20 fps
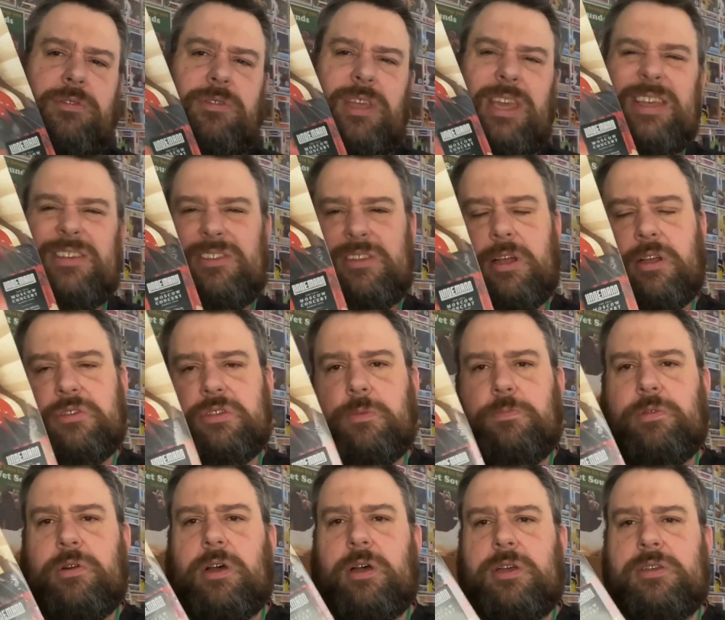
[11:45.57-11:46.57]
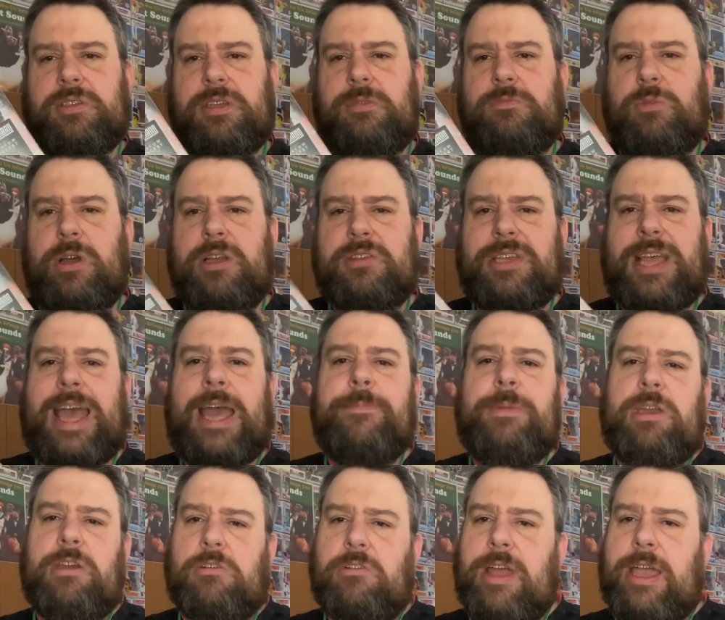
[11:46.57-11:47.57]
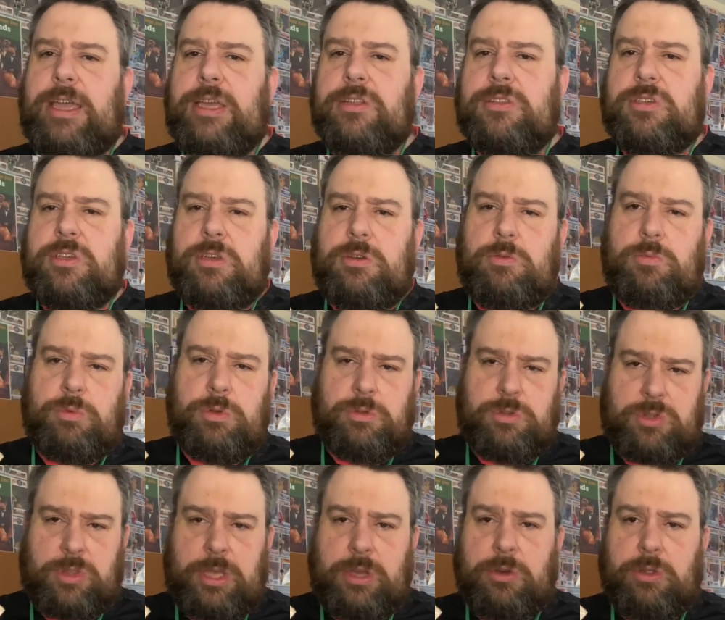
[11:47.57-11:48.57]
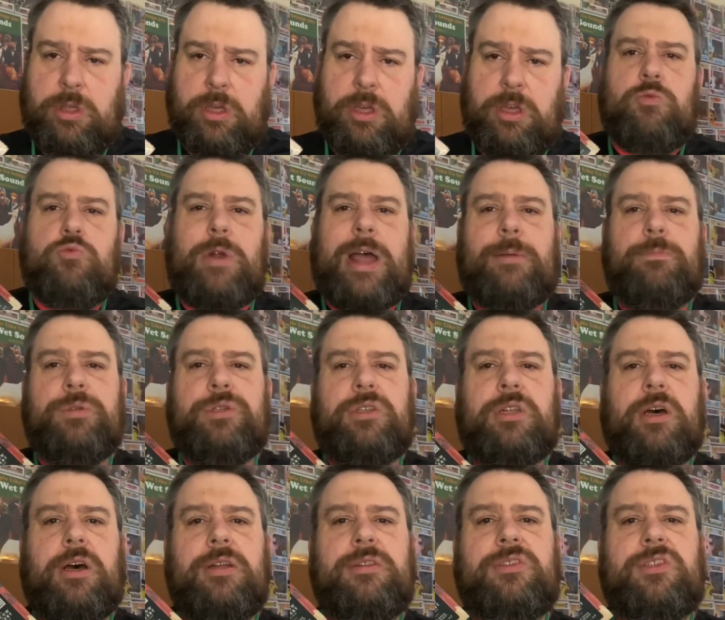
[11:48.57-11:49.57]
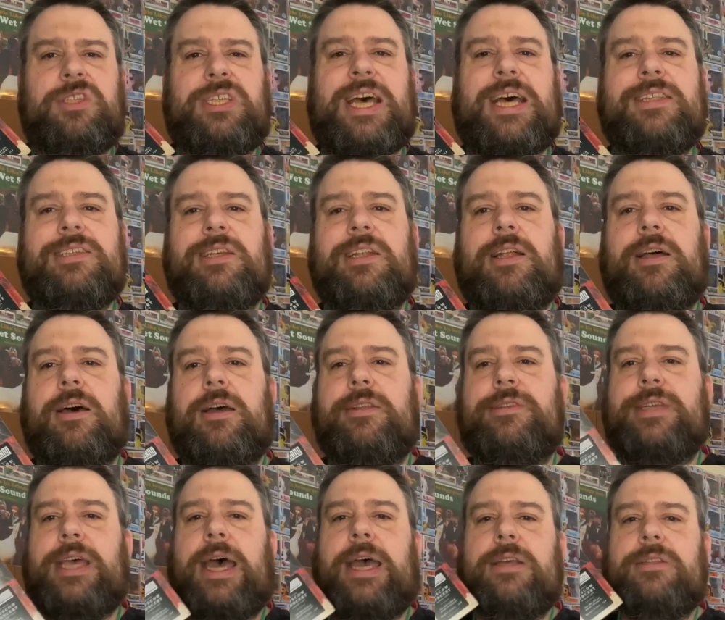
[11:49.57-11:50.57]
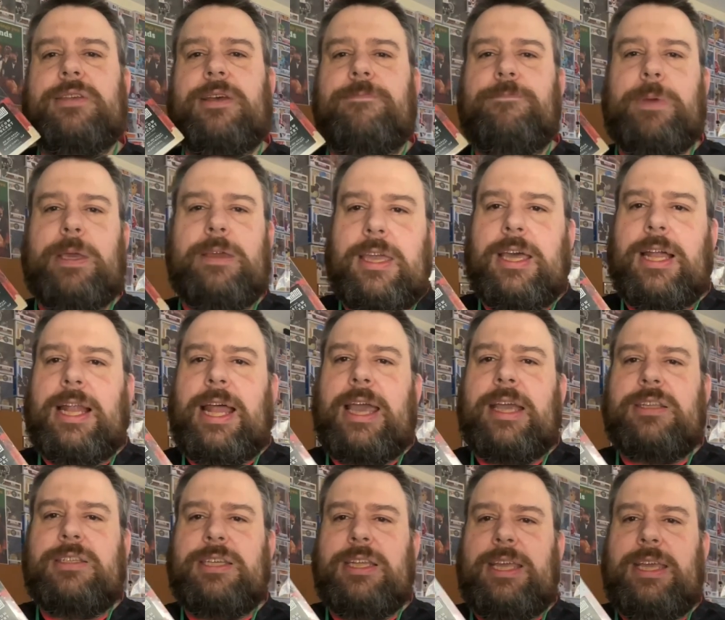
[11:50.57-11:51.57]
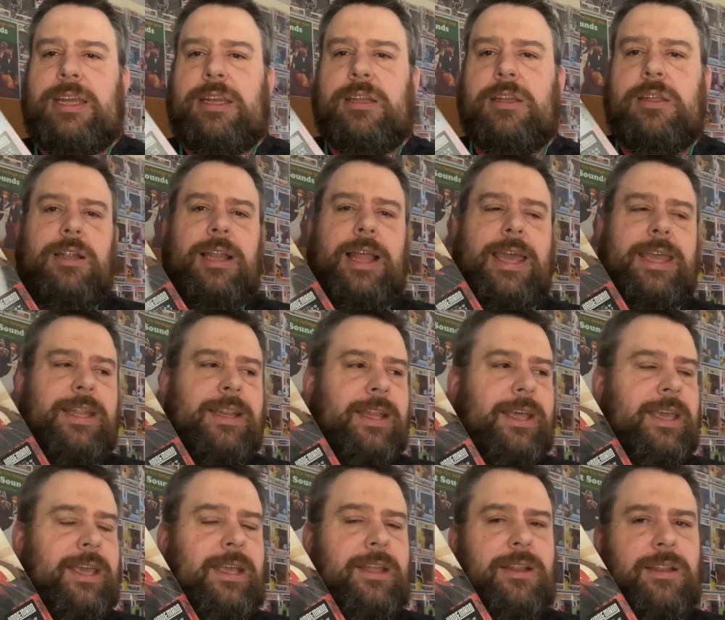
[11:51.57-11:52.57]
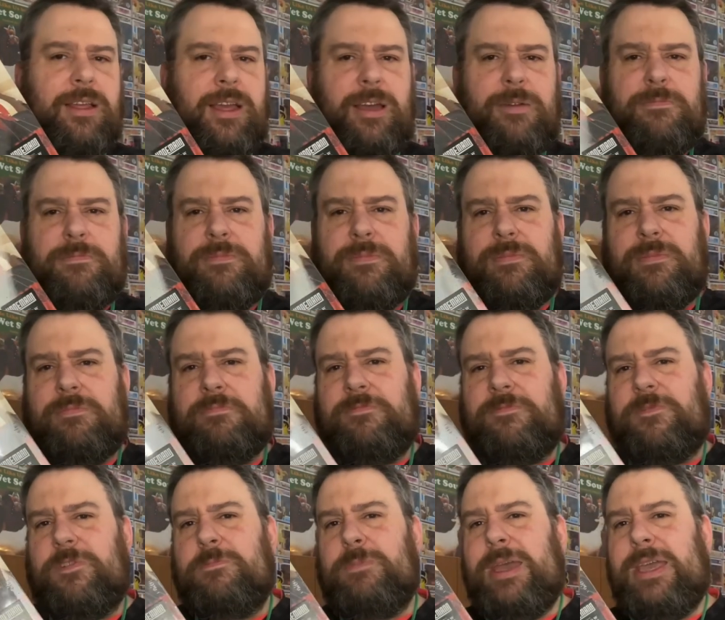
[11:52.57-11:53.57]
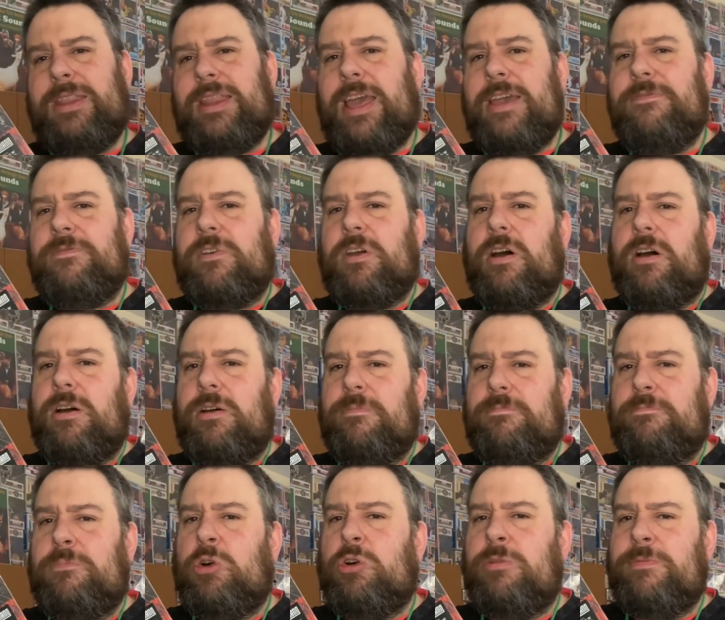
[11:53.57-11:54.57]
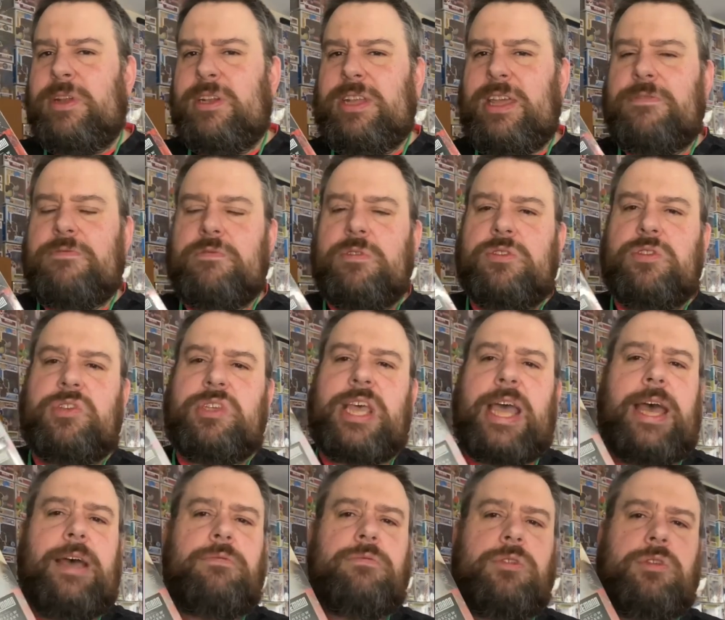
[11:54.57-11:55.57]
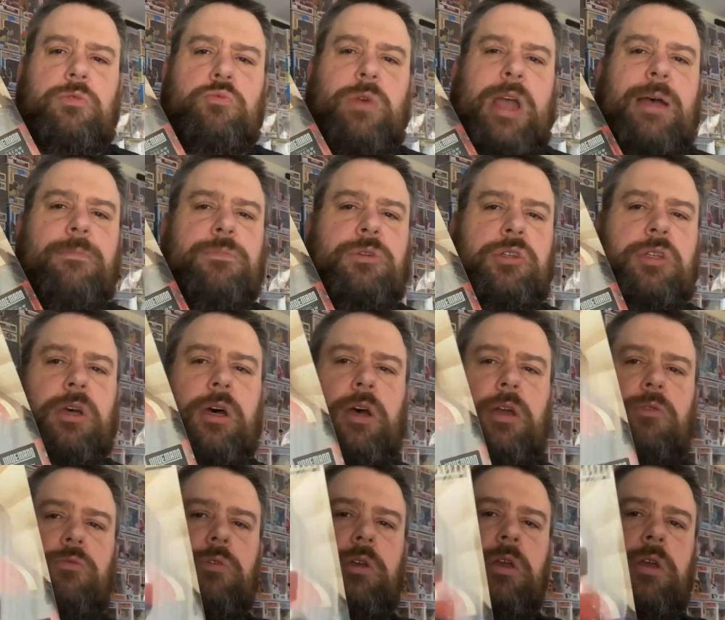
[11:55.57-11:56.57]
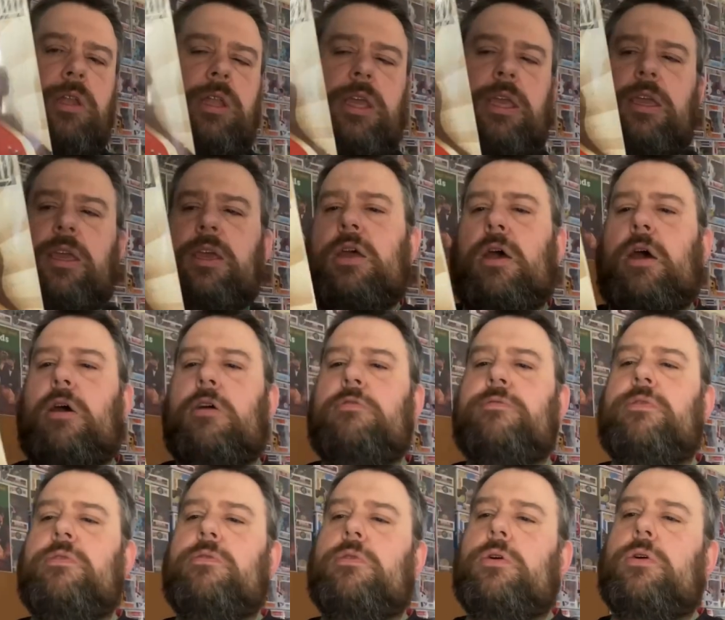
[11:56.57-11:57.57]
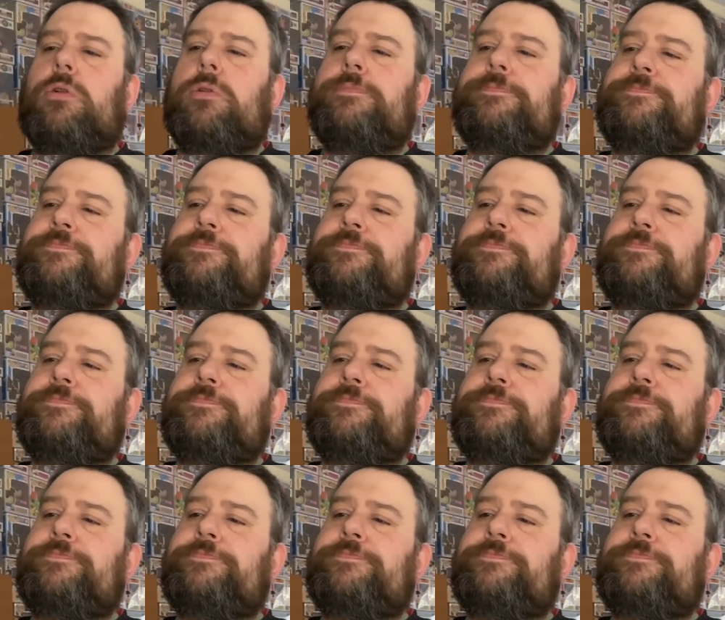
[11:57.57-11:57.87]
It's not surprising, whereas Emigrate, who was the other Rammstein satellite act I've been collecting in lately, for me, they've got more of a different sound to Rammstein, really, overall.